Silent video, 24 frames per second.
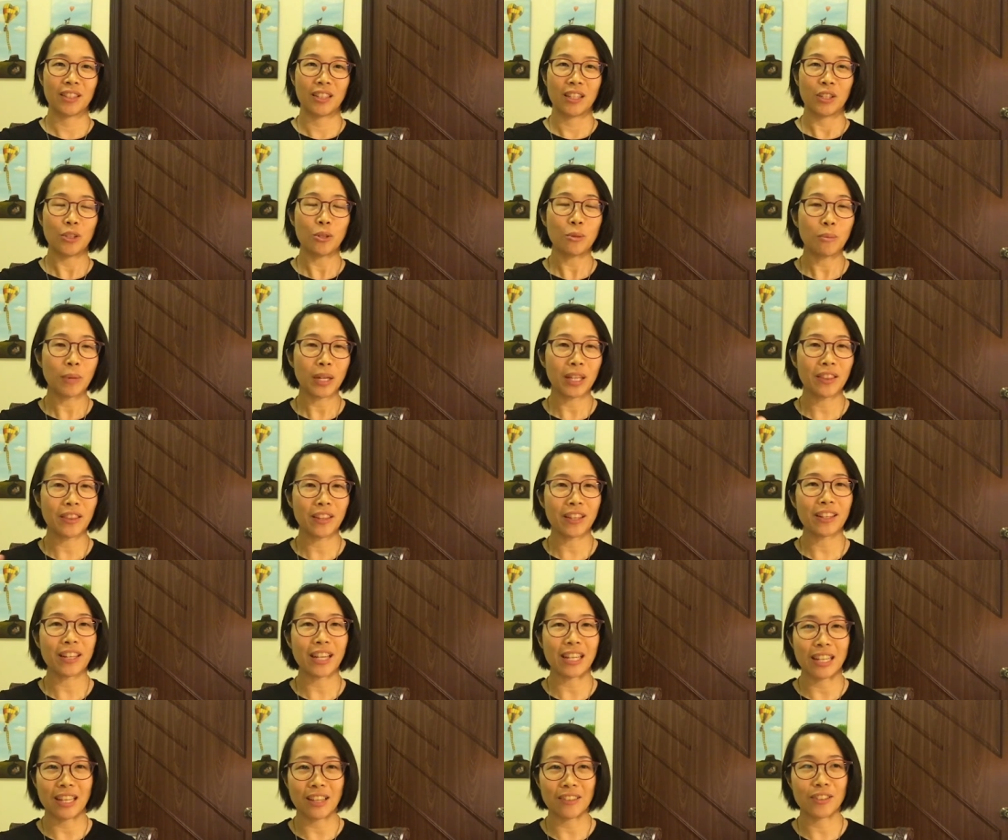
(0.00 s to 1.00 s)
you might think
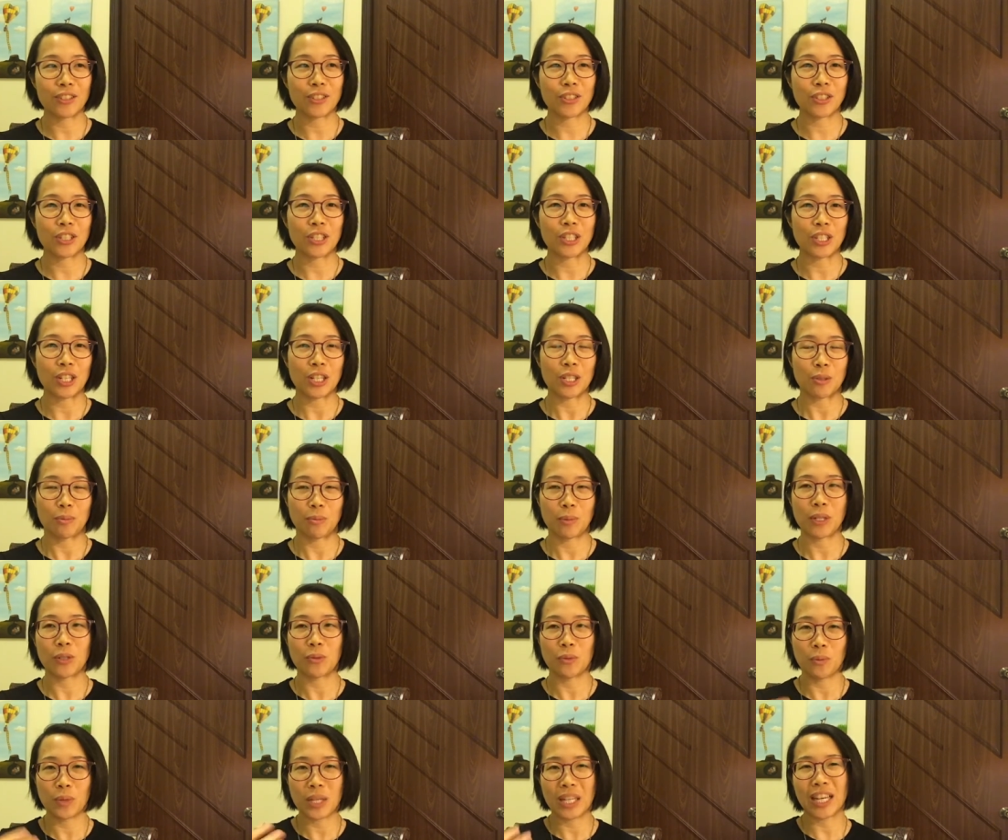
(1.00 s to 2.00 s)
that nothing's going to change
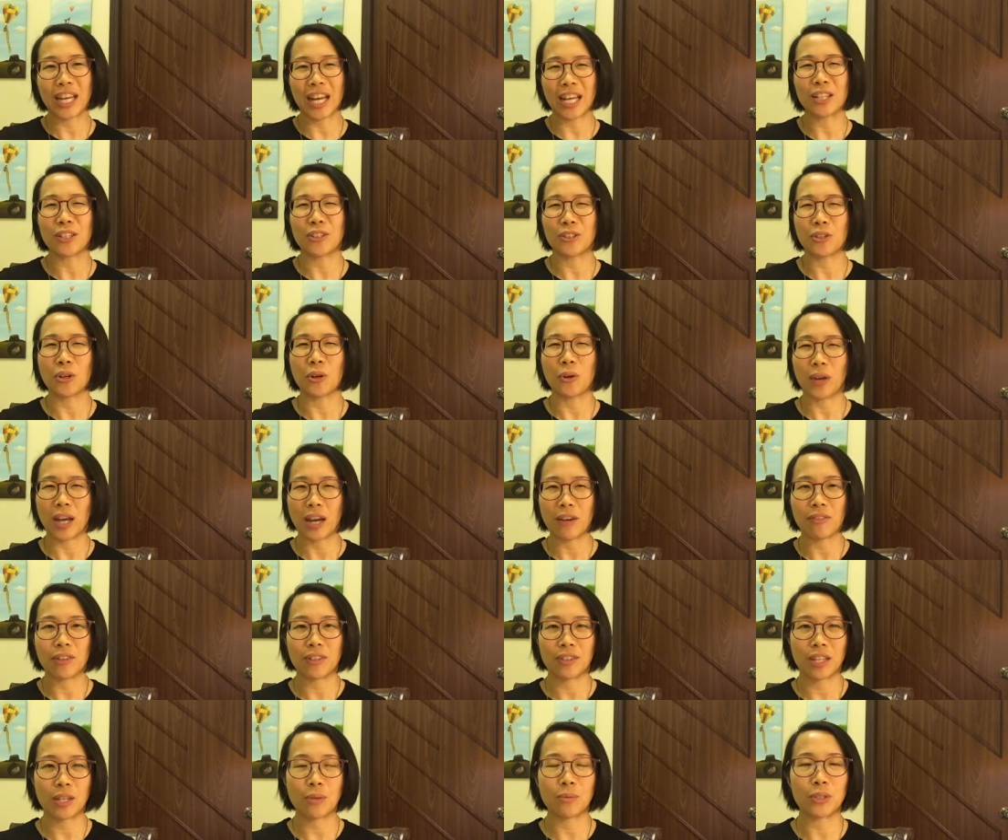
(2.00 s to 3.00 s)
but we kind of know
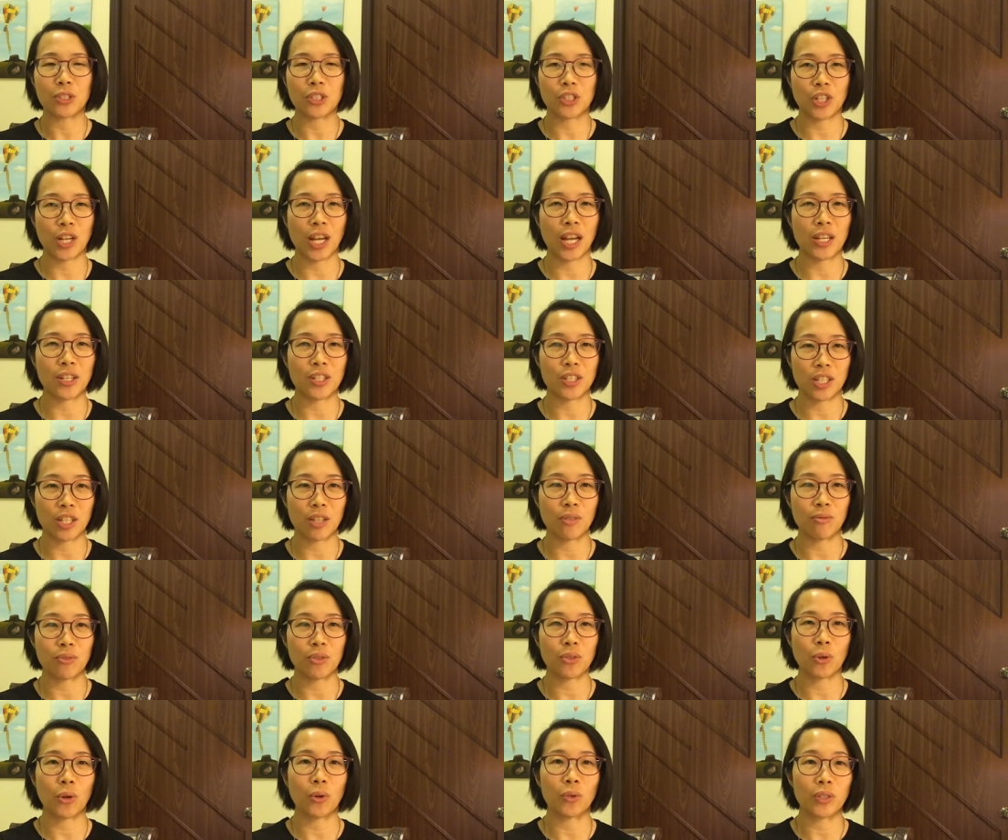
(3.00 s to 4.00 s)
everything would change if
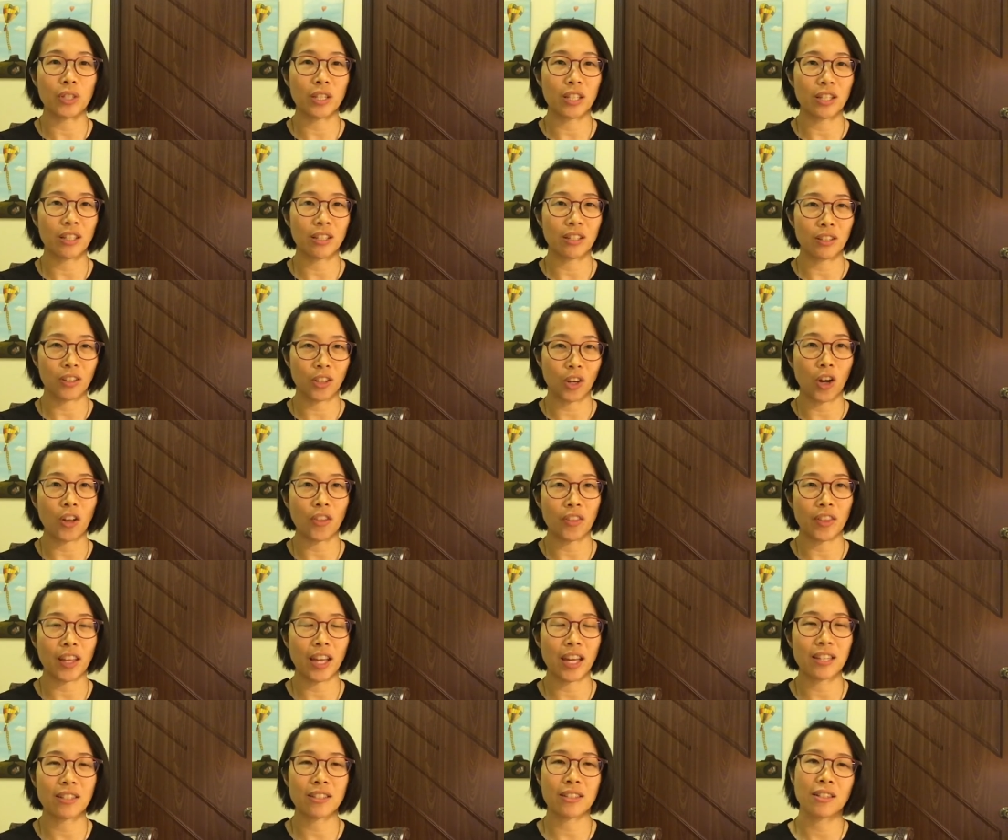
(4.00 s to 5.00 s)
you only got
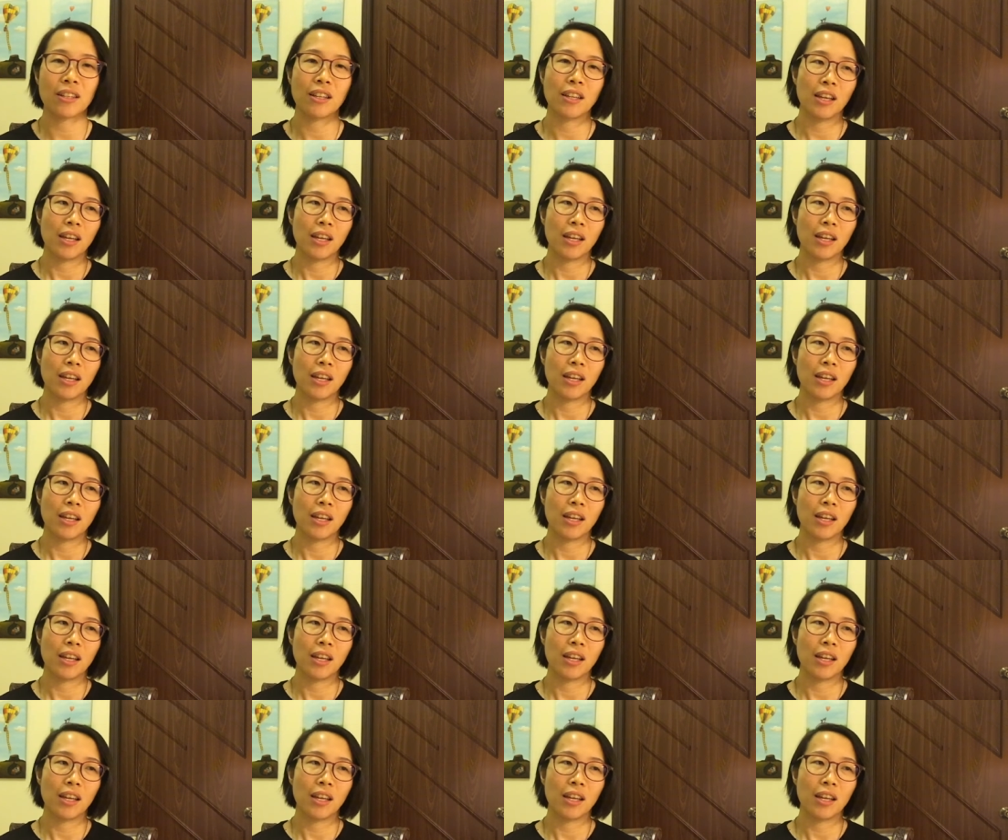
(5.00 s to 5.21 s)
that